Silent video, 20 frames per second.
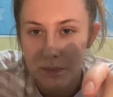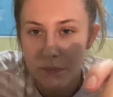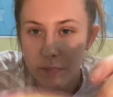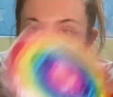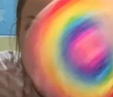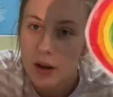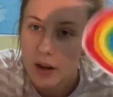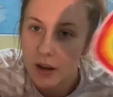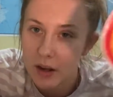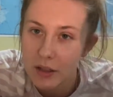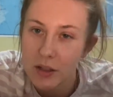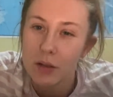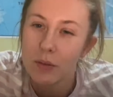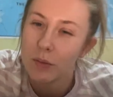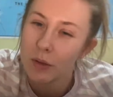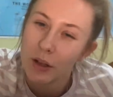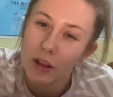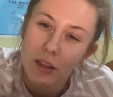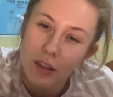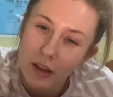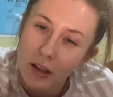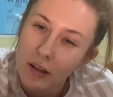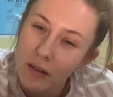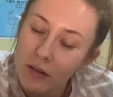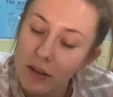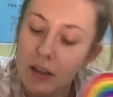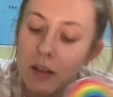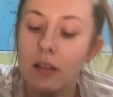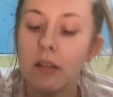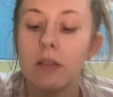but I don't want it thicker
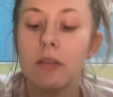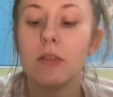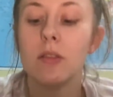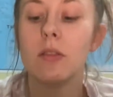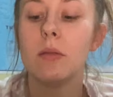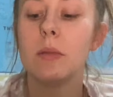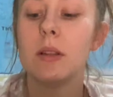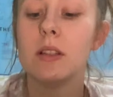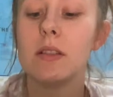either, if you know what I mean.